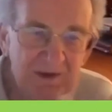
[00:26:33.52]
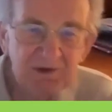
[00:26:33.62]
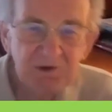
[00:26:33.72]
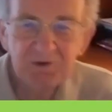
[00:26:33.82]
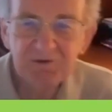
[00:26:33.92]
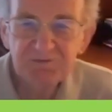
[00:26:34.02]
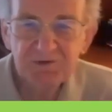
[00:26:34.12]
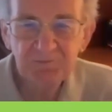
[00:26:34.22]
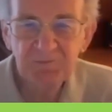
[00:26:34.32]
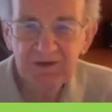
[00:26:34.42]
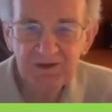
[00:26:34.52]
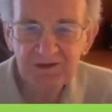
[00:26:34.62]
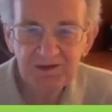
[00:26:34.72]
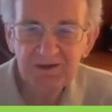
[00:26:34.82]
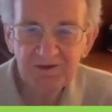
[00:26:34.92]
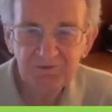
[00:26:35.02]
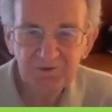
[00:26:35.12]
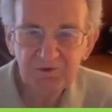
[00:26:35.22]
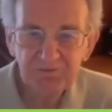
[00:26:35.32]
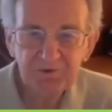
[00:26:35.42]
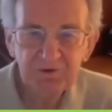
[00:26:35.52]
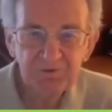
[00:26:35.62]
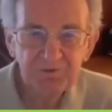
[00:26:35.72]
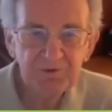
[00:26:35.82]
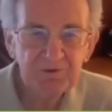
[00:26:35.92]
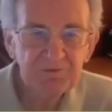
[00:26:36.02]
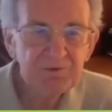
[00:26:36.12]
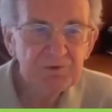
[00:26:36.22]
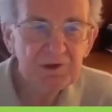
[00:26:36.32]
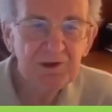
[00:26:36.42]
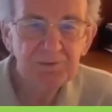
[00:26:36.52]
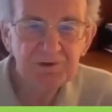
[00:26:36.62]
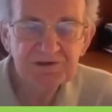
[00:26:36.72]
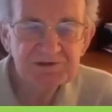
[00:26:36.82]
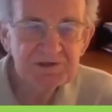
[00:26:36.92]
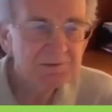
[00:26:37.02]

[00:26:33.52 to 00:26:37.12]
do in a few, for a few companies.